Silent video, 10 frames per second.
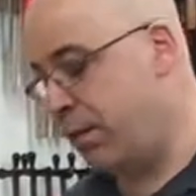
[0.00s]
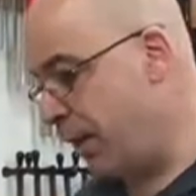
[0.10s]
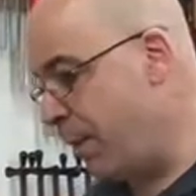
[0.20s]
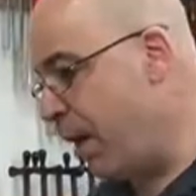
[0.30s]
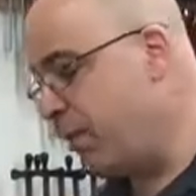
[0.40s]
the
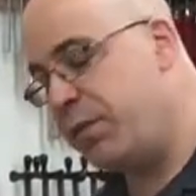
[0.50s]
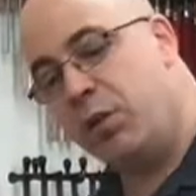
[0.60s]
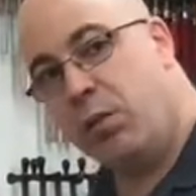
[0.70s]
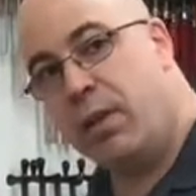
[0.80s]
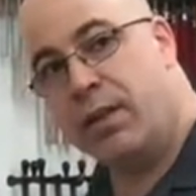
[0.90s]
amount of
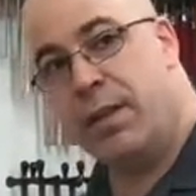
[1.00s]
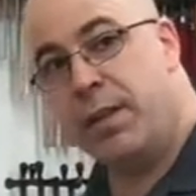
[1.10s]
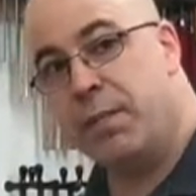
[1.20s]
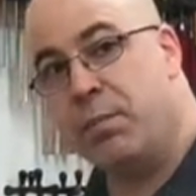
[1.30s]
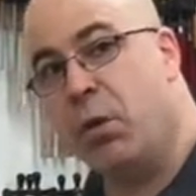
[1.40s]
torque that
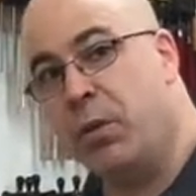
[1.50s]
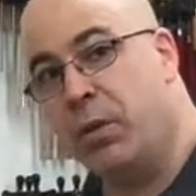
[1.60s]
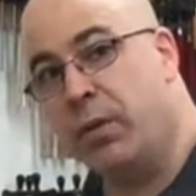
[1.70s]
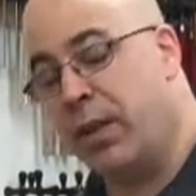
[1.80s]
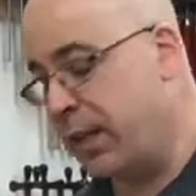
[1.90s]
this
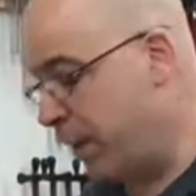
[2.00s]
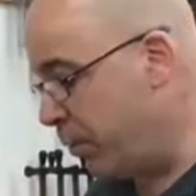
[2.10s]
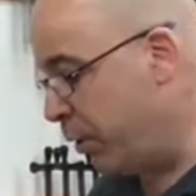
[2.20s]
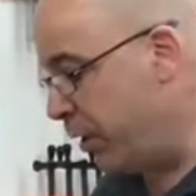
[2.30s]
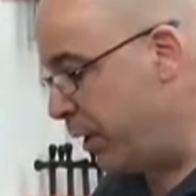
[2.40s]
motor can
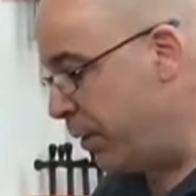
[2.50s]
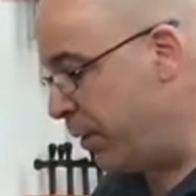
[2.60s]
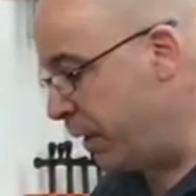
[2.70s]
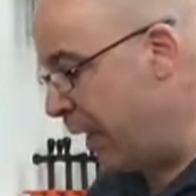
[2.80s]
produce